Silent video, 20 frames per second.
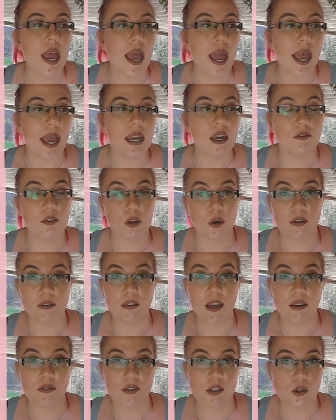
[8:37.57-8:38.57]
and if you ever
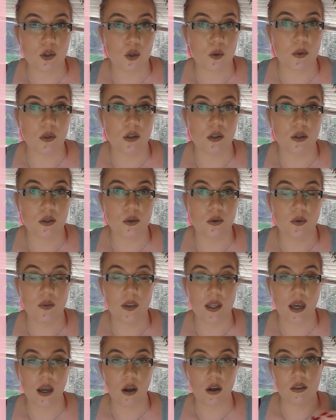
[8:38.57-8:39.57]
have a super glue
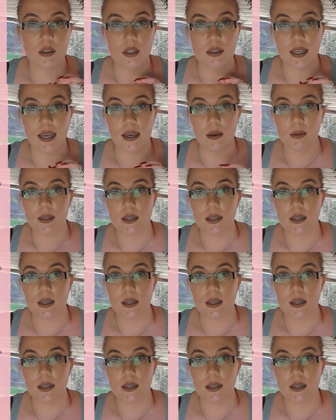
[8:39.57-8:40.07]
that on the label